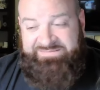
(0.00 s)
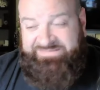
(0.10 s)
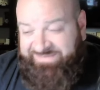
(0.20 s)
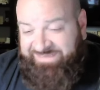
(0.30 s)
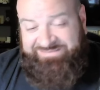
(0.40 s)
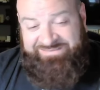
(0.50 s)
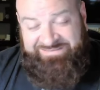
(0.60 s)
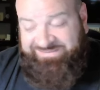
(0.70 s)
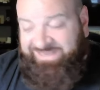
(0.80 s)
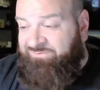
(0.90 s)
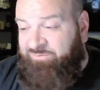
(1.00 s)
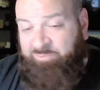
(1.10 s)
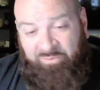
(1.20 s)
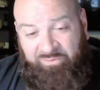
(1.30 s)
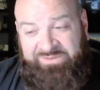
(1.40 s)

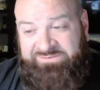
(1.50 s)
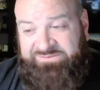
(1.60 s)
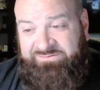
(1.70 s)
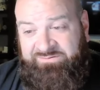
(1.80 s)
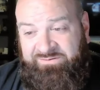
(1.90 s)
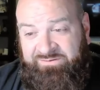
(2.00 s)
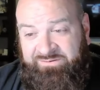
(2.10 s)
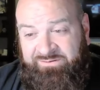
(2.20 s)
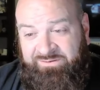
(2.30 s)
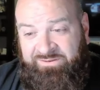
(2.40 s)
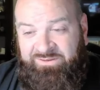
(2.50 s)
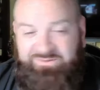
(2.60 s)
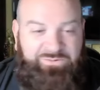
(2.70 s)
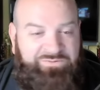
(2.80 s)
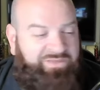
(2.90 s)
67 points?
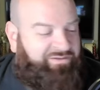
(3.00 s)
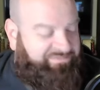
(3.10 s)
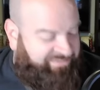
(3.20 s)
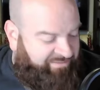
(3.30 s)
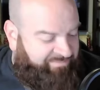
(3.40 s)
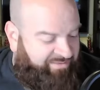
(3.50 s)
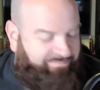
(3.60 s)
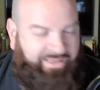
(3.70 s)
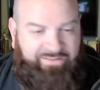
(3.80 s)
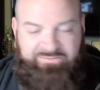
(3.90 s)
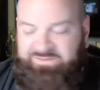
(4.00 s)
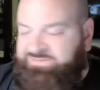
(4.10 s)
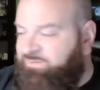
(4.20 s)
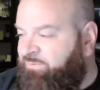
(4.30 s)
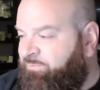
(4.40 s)
Do you think a team with
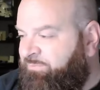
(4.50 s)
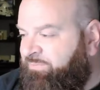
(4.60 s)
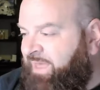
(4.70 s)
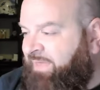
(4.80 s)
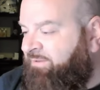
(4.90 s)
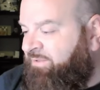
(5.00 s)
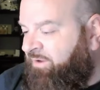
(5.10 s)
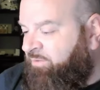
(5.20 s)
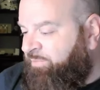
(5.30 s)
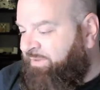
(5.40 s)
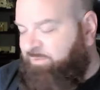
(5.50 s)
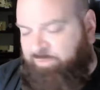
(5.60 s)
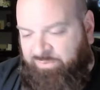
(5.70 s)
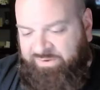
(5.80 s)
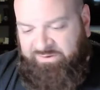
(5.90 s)
Caitlin Clark
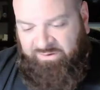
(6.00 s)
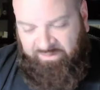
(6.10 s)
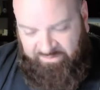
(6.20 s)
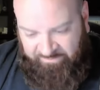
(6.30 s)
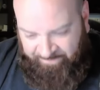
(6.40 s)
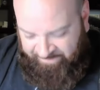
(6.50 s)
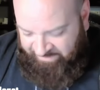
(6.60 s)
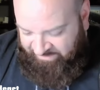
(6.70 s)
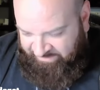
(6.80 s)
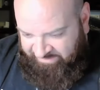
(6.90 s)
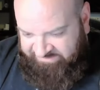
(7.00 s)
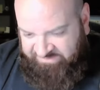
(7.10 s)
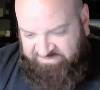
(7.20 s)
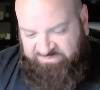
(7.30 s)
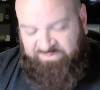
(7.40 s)
playing point guard
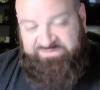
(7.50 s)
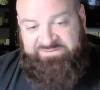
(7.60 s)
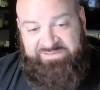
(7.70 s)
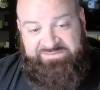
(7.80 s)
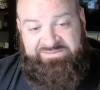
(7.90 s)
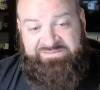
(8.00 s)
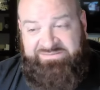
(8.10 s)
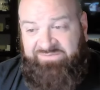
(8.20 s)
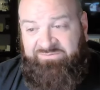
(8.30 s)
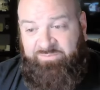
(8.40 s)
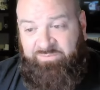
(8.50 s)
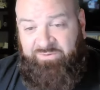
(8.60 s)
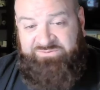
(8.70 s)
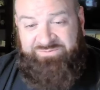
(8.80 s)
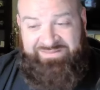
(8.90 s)
is going to score 67
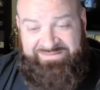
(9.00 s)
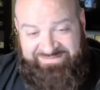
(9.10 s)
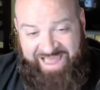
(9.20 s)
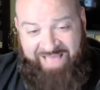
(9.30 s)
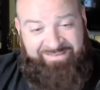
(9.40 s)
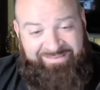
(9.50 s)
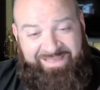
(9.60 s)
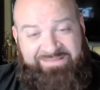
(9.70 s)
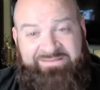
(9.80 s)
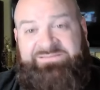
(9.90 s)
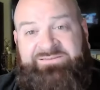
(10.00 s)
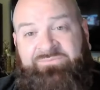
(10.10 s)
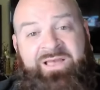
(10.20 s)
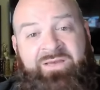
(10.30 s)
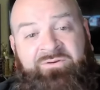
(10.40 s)
points with the talent like this
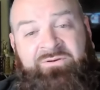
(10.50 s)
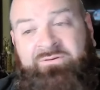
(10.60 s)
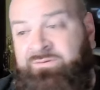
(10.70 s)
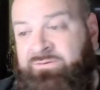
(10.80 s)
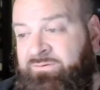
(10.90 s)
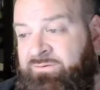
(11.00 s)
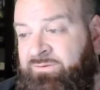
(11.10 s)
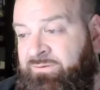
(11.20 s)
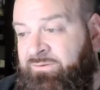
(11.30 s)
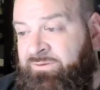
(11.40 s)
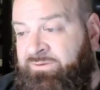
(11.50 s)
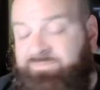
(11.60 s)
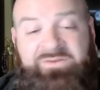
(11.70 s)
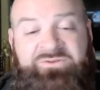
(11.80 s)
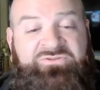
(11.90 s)
around her?
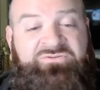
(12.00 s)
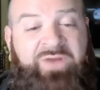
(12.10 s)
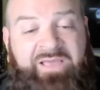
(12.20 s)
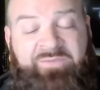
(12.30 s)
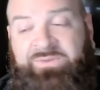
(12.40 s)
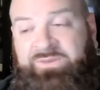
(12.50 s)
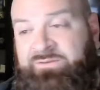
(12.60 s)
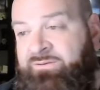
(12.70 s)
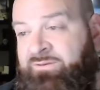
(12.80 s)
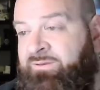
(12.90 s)
It'd be a track meet.